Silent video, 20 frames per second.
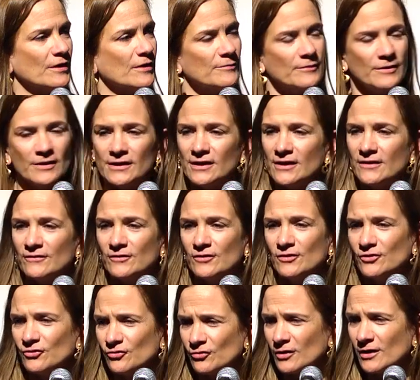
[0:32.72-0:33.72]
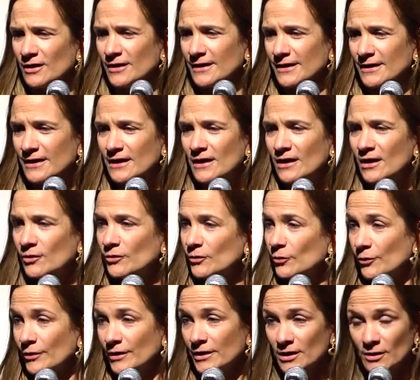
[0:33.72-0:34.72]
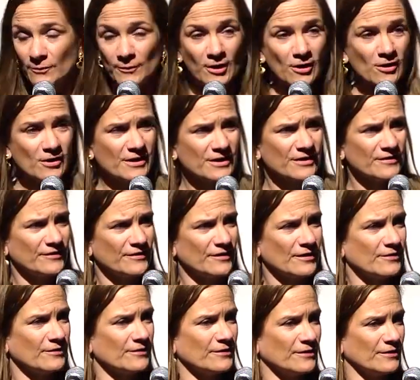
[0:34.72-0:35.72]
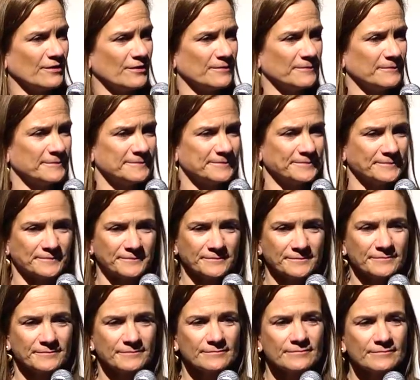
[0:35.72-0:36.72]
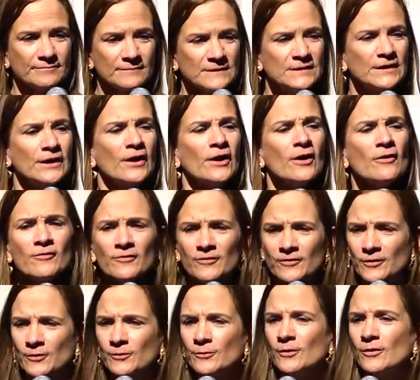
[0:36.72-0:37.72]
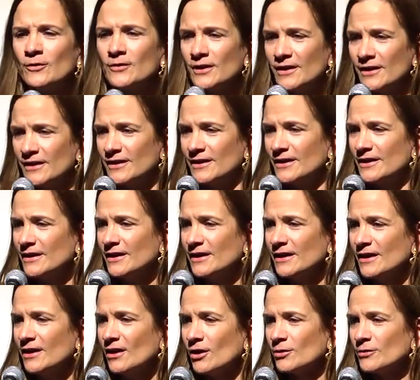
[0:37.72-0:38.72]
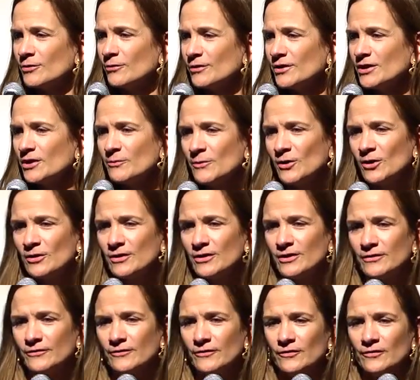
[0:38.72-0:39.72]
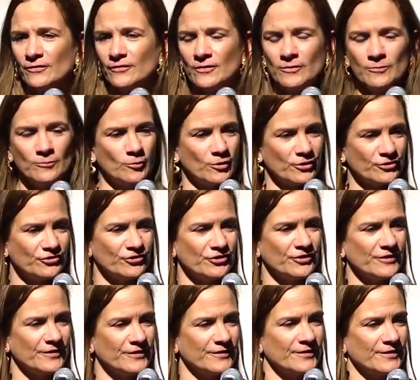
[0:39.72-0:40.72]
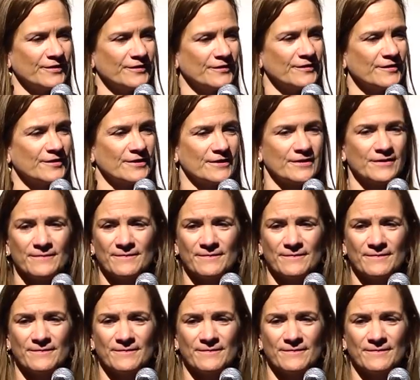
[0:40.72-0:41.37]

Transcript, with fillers: I might give it a try. Are there any Americans out there? Yeah, few? Okay. Are there any Americans from Washington, D.C.?